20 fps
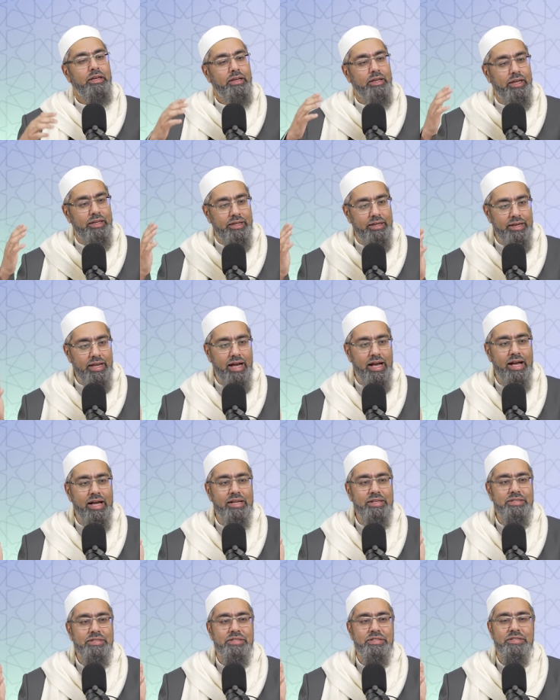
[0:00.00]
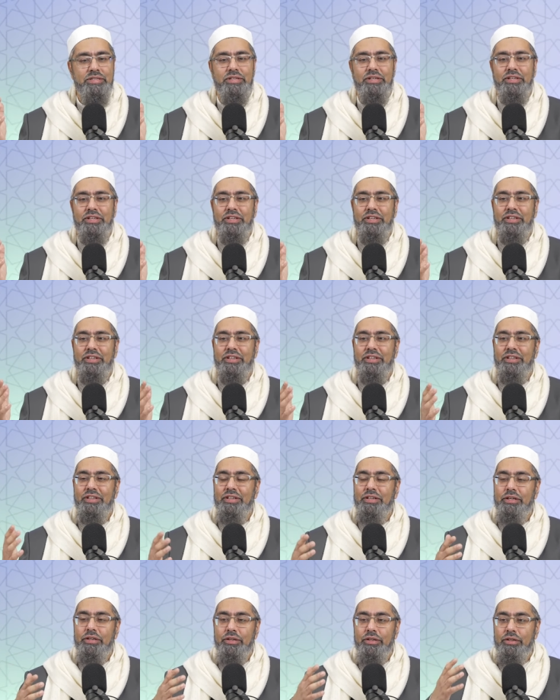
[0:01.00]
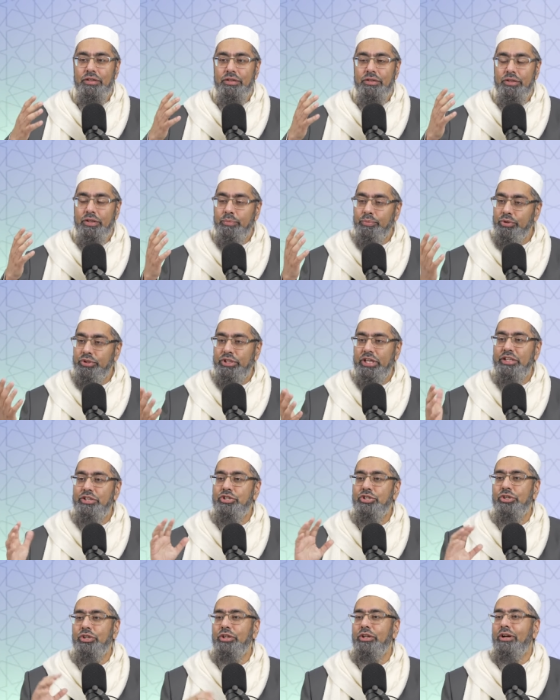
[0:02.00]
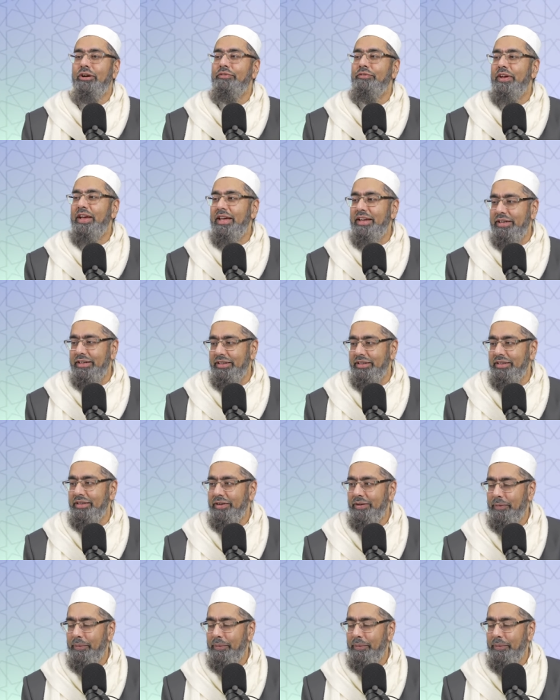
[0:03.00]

and it has the potential of end